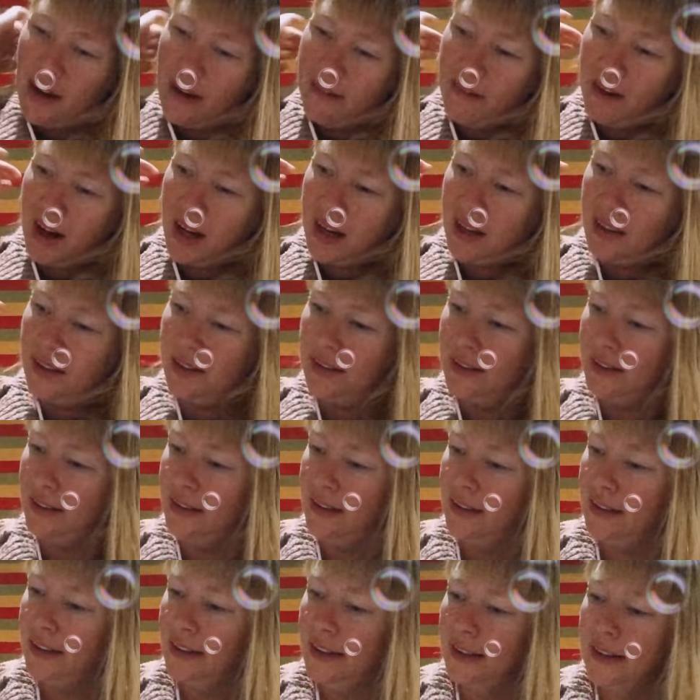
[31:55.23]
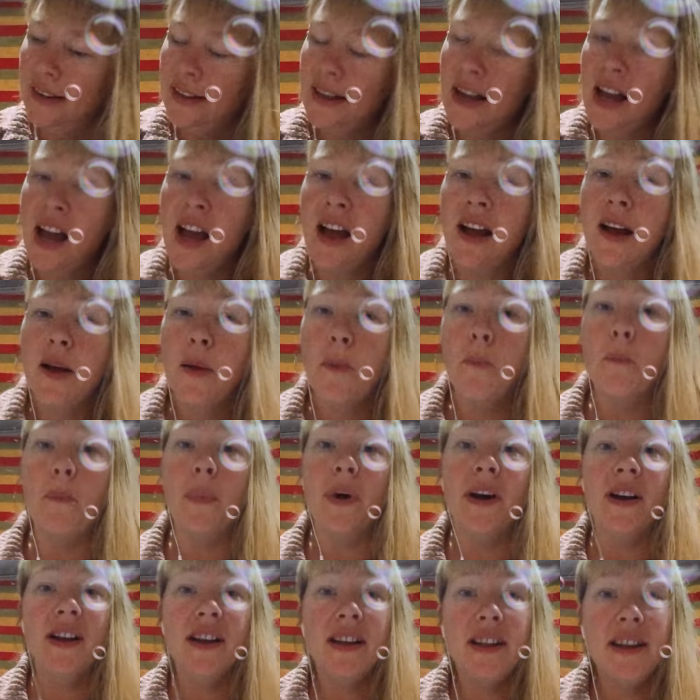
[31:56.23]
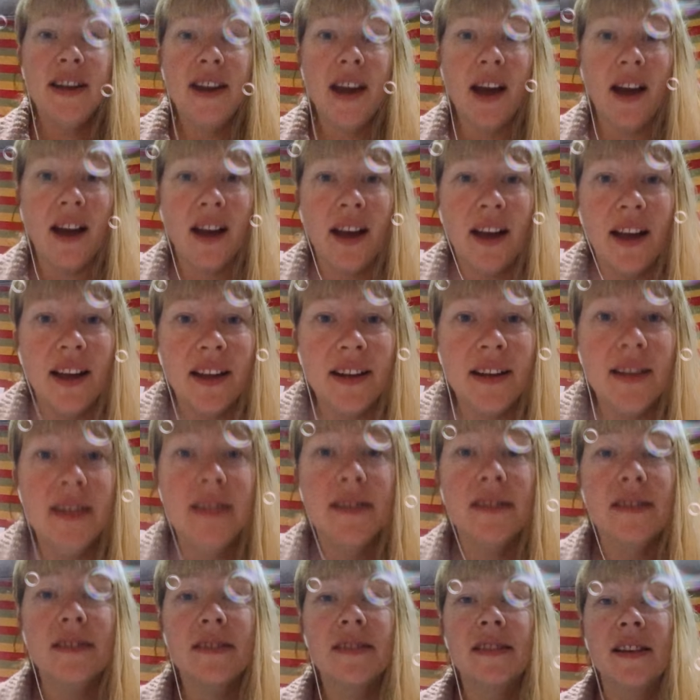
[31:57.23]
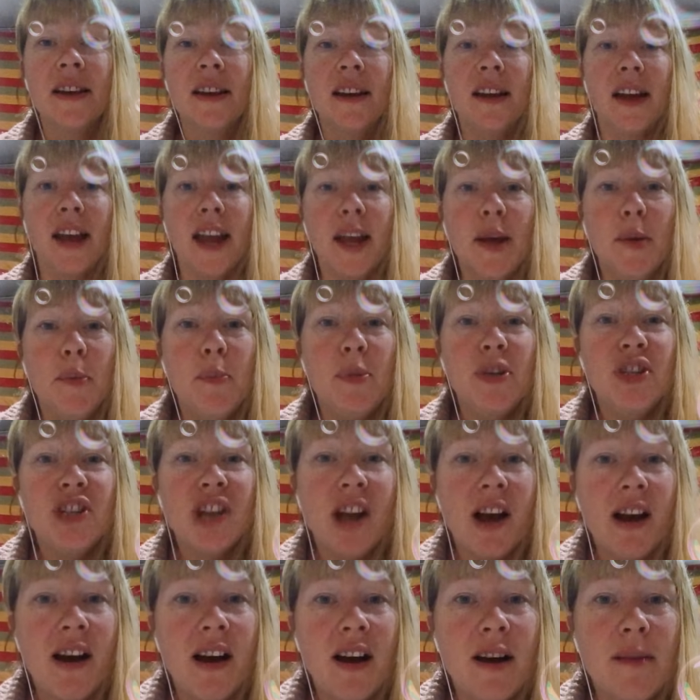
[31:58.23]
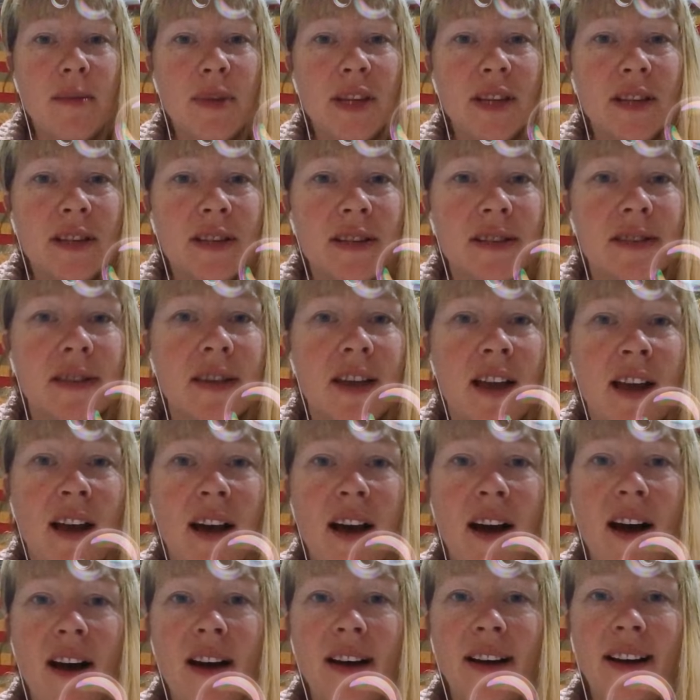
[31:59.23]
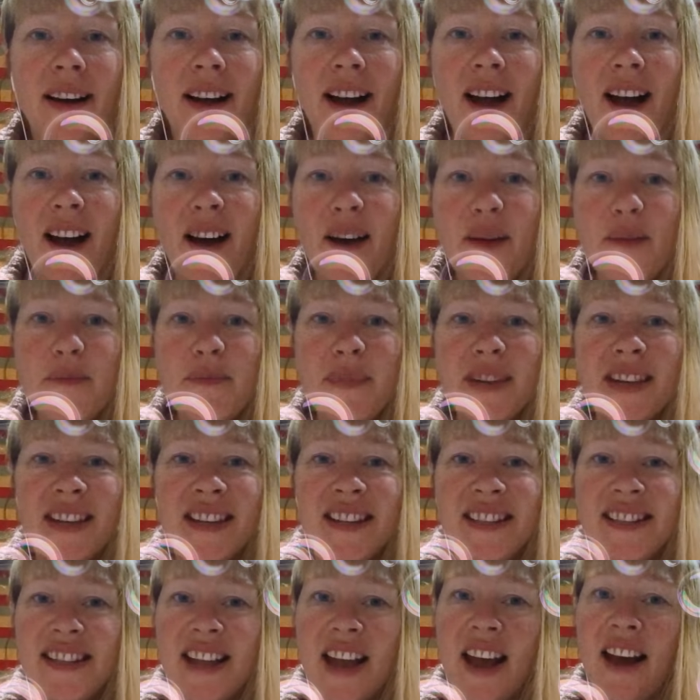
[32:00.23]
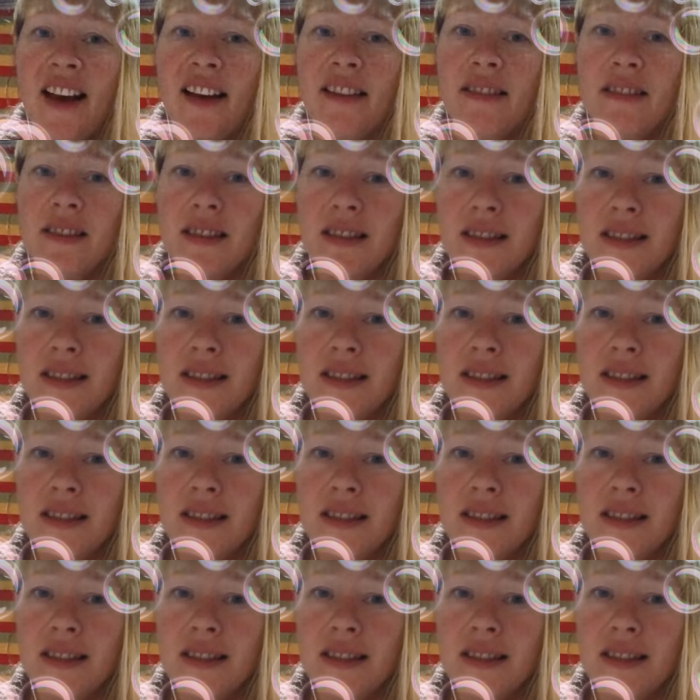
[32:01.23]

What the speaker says: I reckon. Bananas in pajamas are coming down the